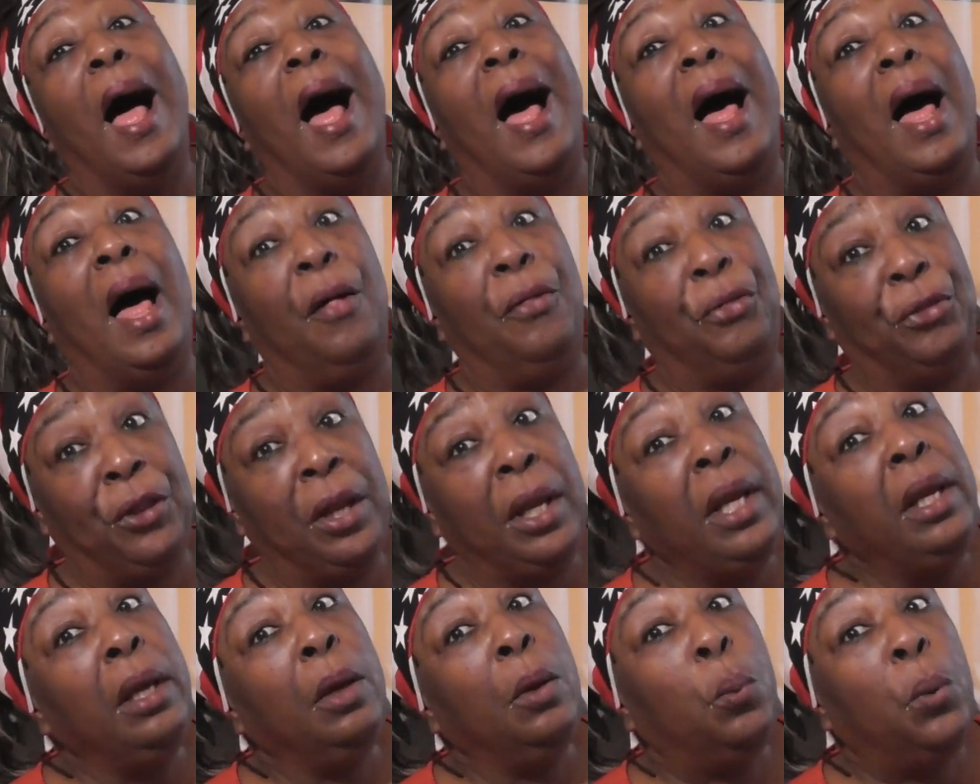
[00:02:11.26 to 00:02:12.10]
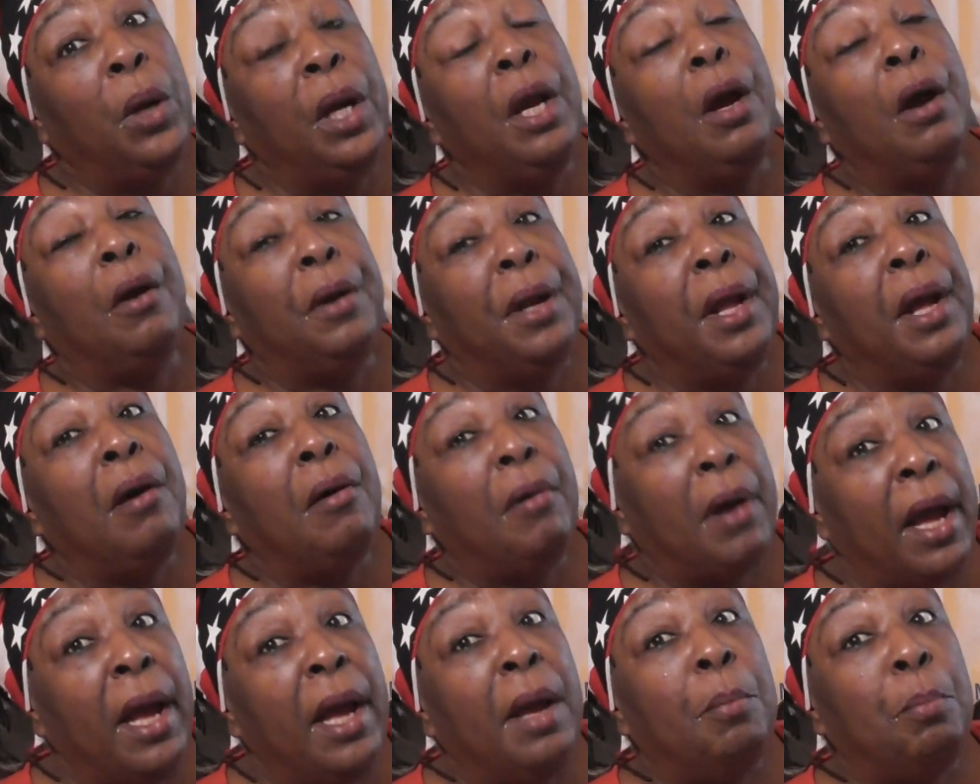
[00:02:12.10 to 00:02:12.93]
I think we are
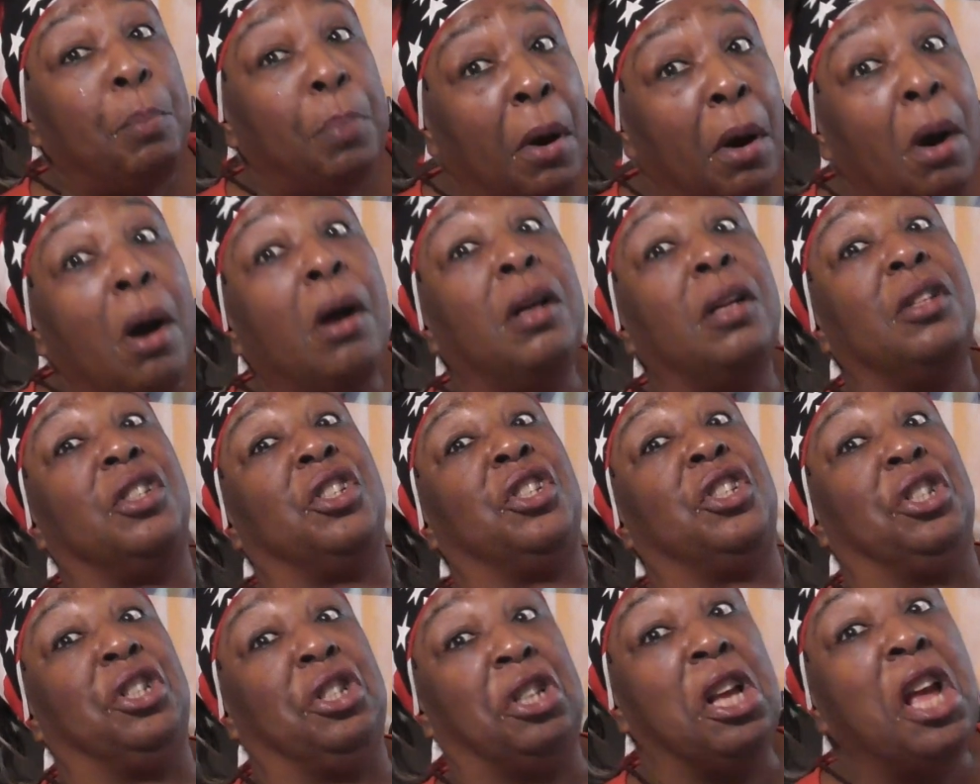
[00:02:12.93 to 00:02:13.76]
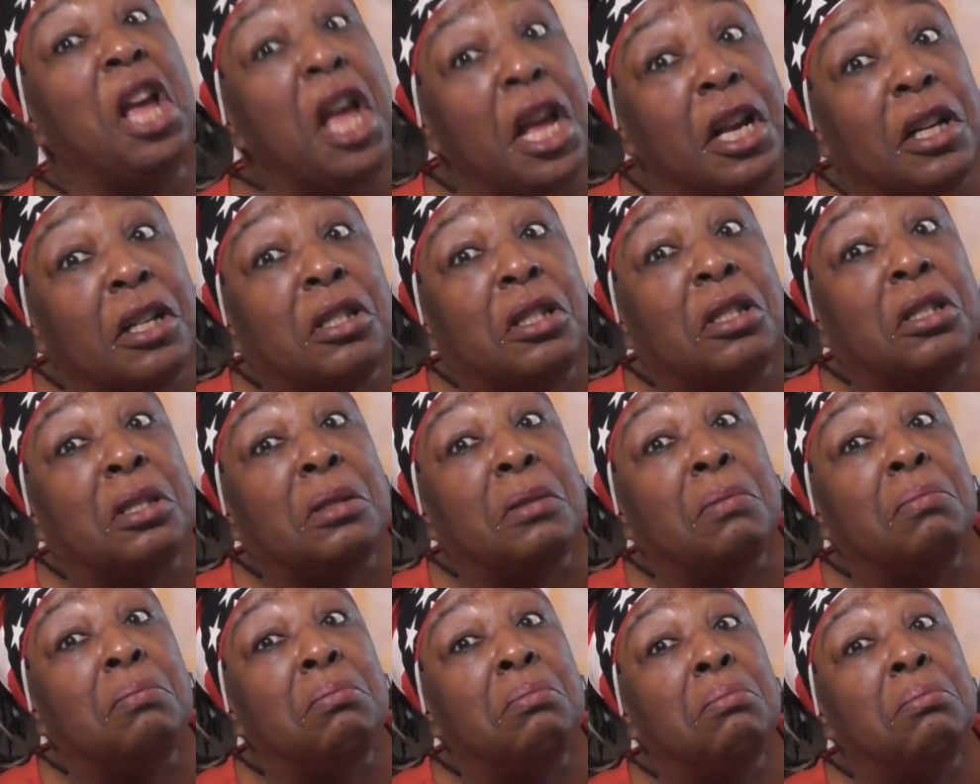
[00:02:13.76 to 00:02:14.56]
now at part six.